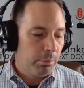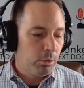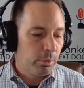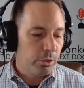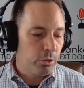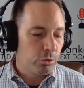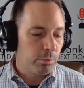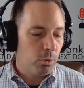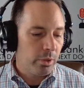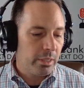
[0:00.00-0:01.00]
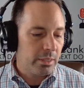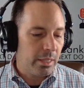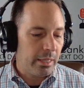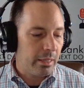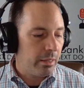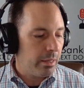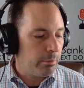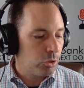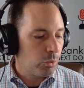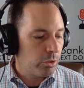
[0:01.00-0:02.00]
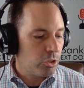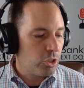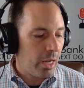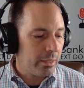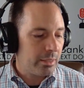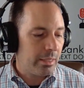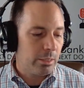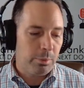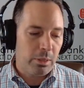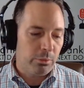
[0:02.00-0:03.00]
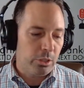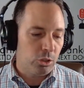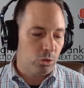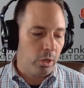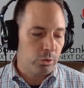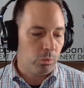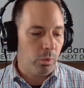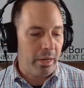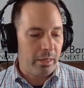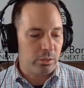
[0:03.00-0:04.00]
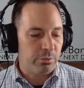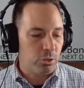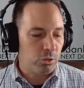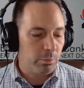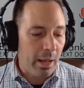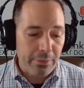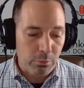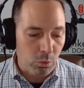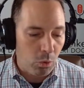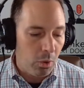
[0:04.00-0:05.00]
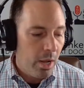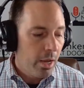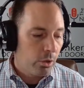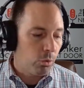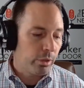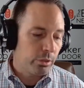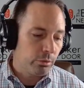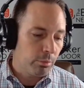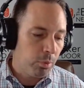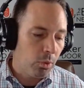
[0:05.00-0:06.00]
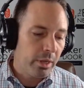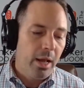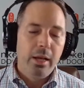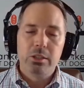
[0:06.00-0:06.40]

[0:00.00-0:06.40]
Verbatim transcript: Bloomberg News reported, citing an unnamed source, Johnson has been in recent talks with White House officials about the role, according to the report.